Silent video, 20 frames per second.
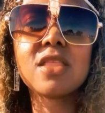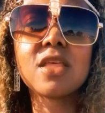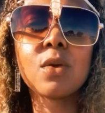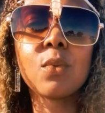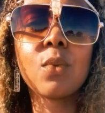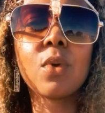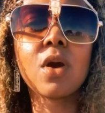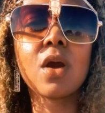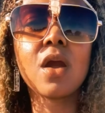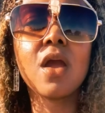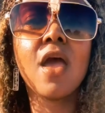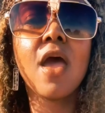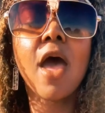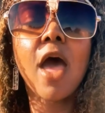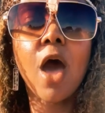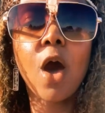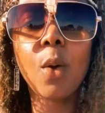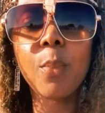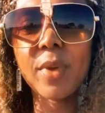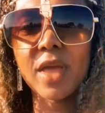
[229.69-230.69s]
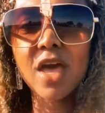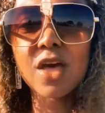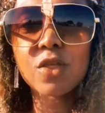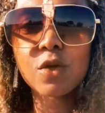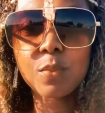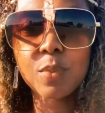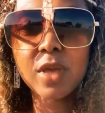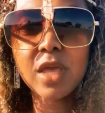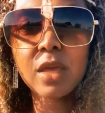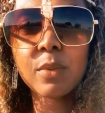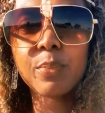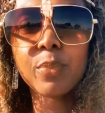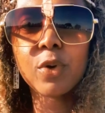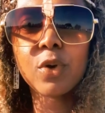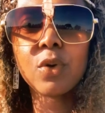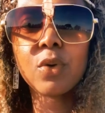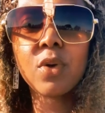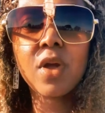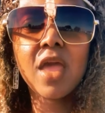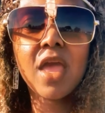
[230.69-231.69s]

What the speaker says: that were helping other people